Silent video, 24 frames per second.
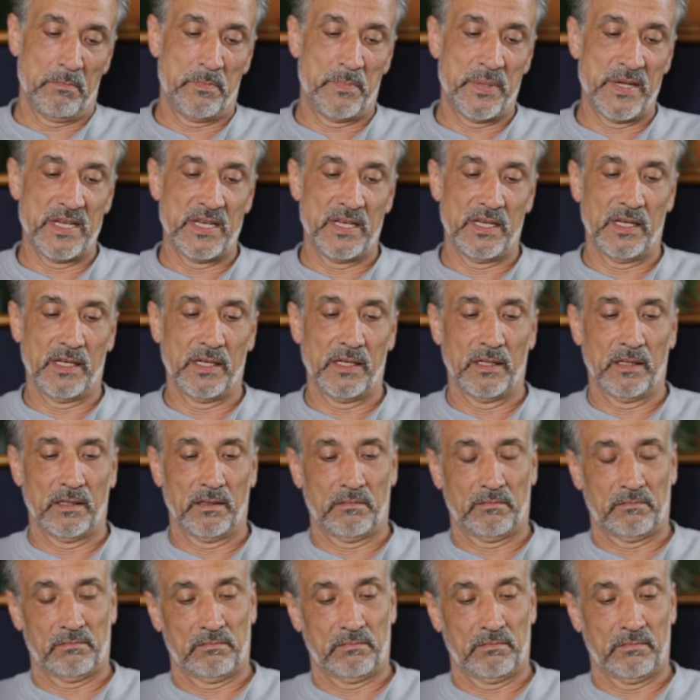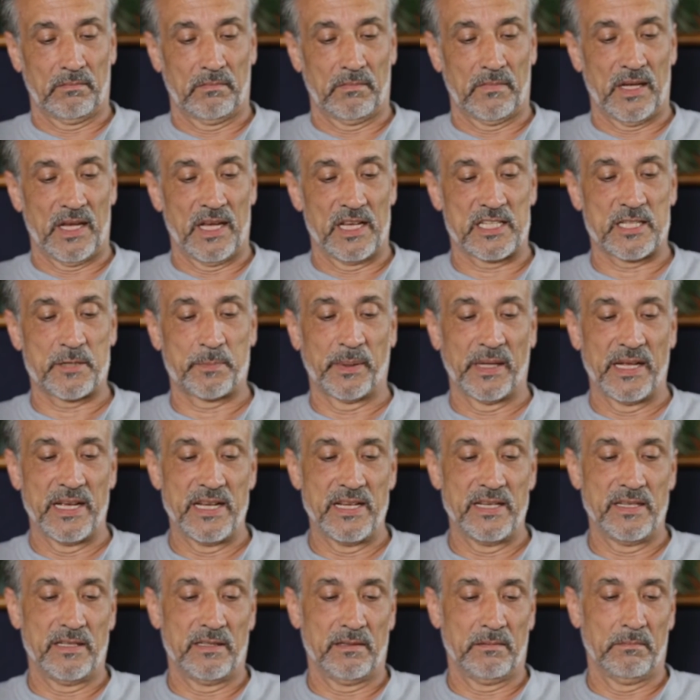being
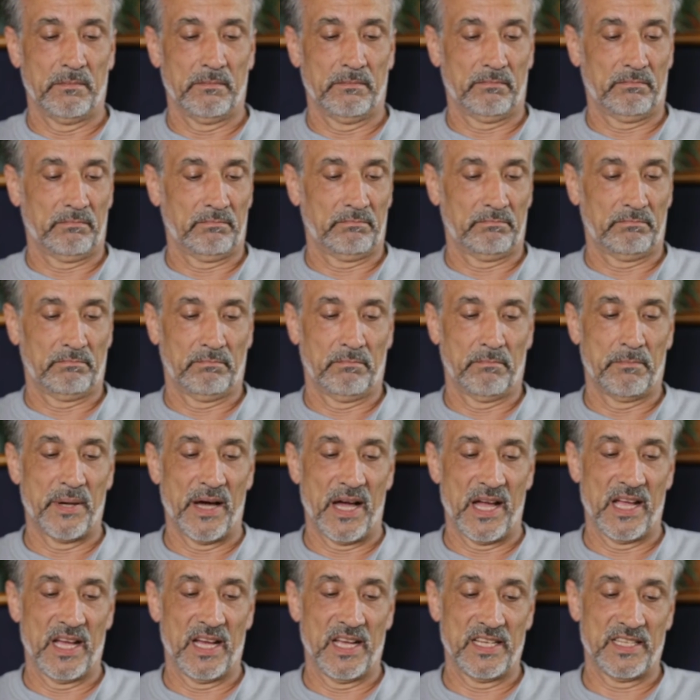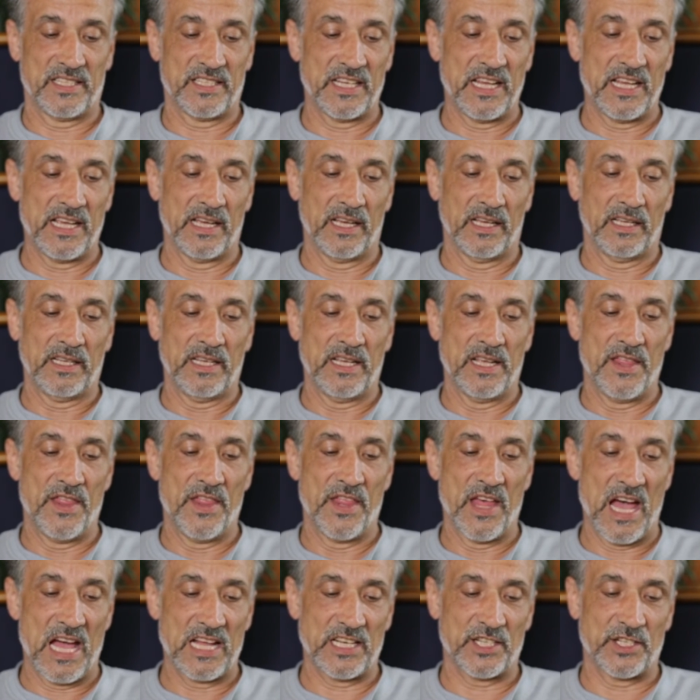explained by Isaiah in
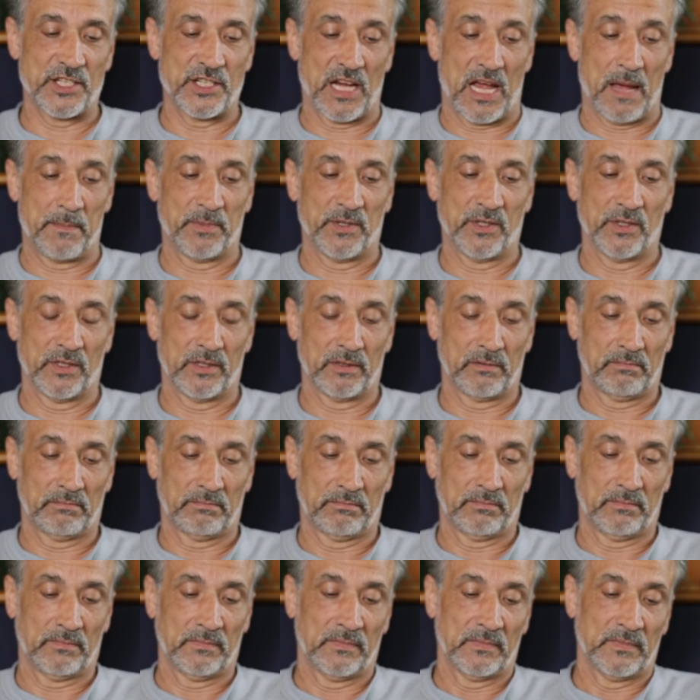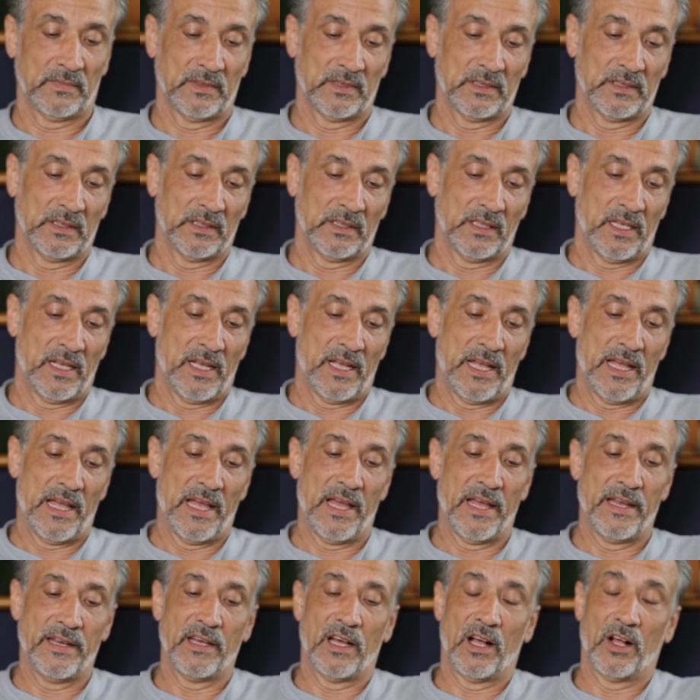that chapter.
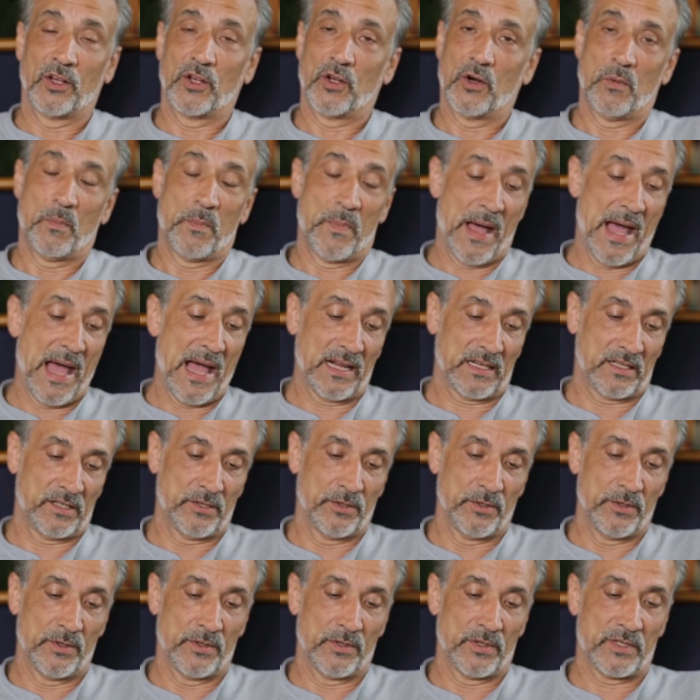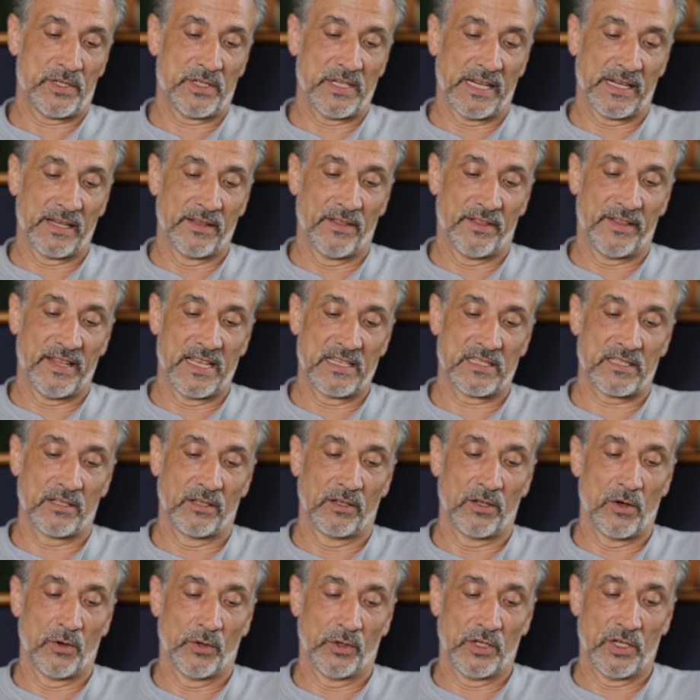And I'll go back to Second
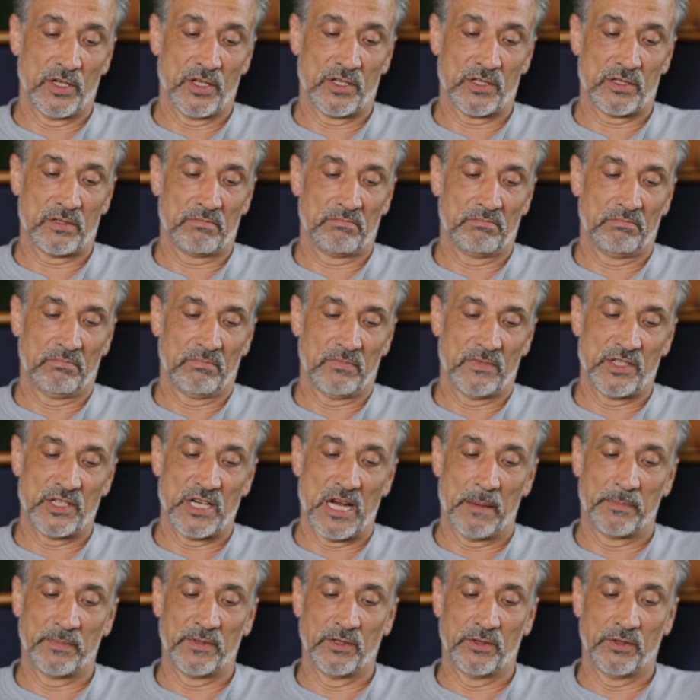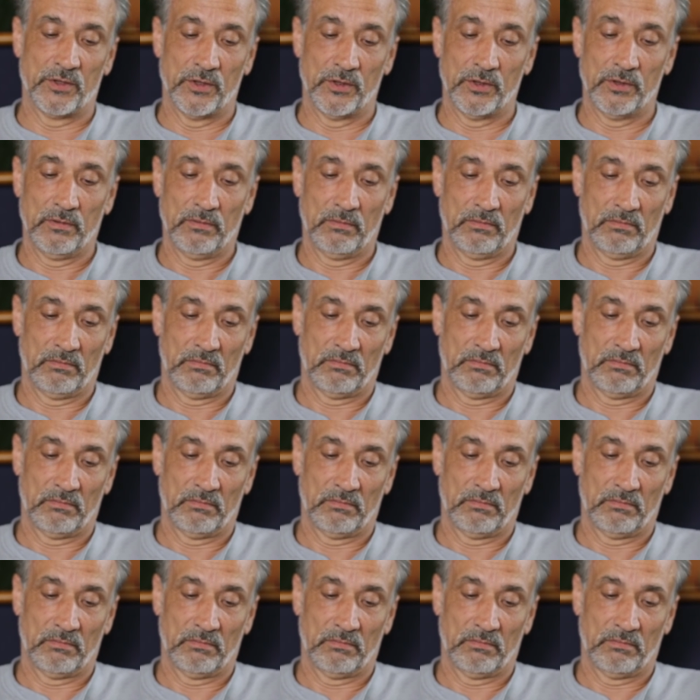Thessalonians chapter two